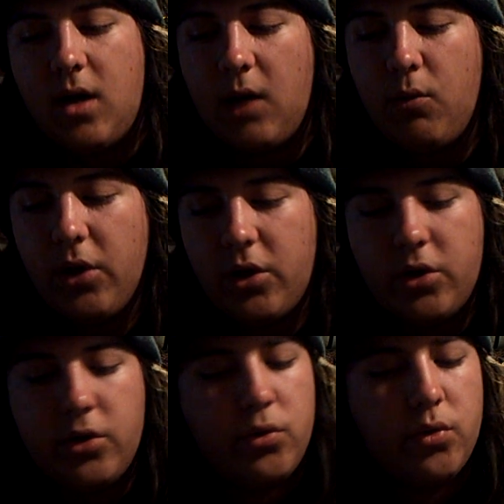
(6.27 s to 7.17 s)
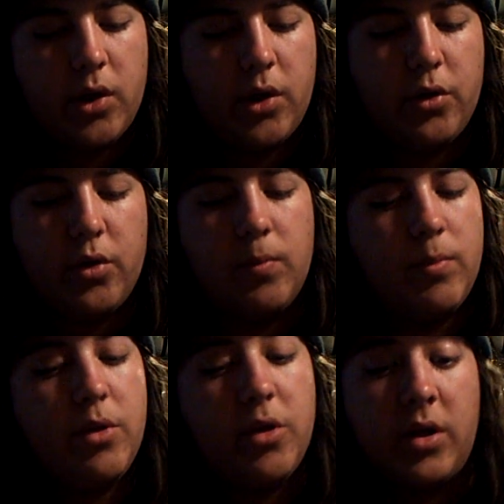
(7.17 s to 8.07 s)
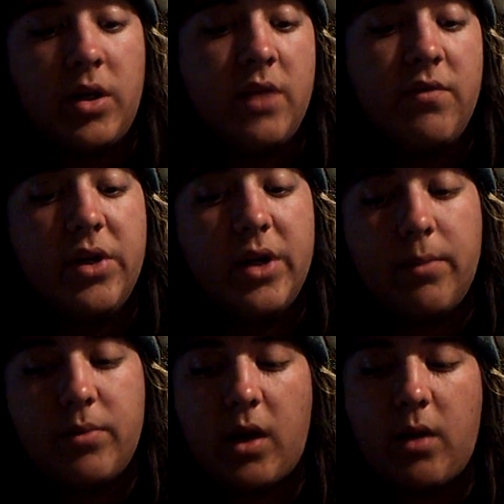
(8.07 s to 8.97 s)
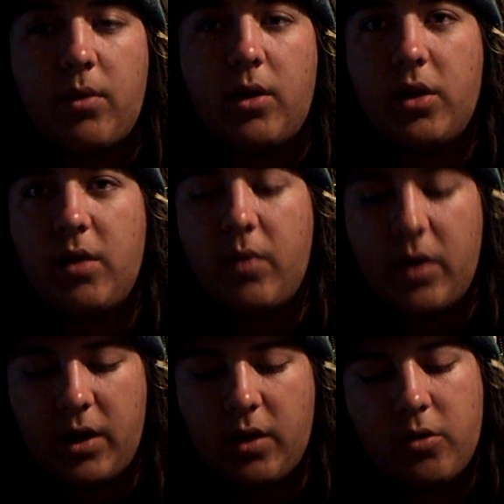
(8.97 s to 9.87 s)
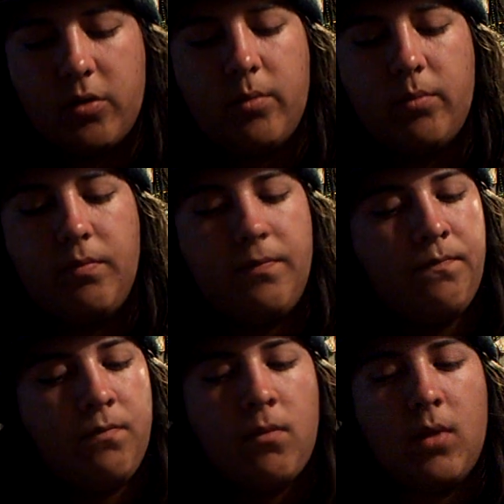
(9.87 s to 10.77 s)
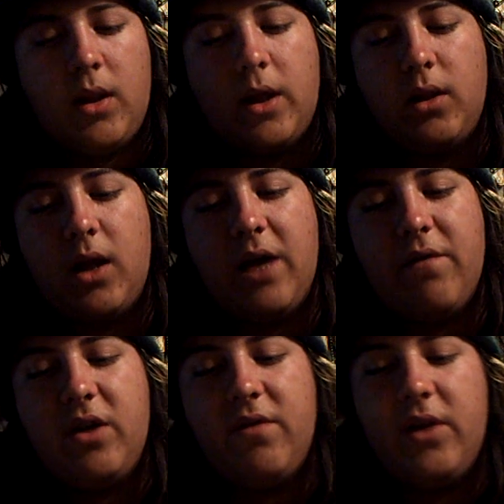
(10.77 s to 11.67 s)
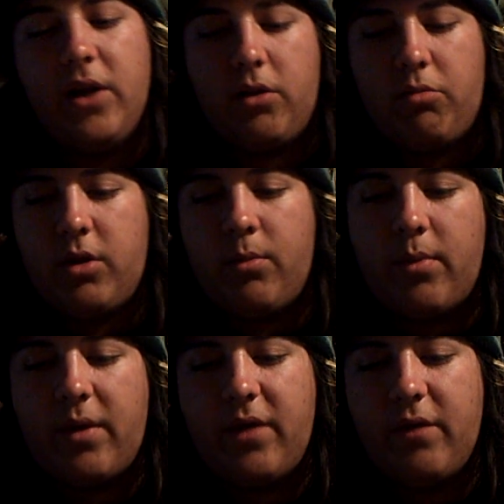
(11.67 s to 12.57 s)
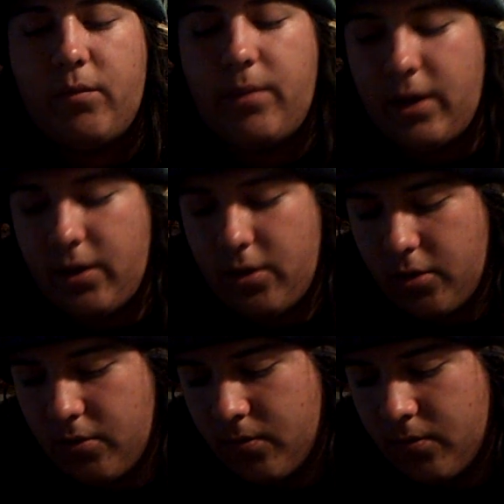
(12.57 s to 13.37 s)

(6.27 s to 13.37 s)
I wanted to do another music DVD update because I've been getting some like live DVDs of some of my favorite bands.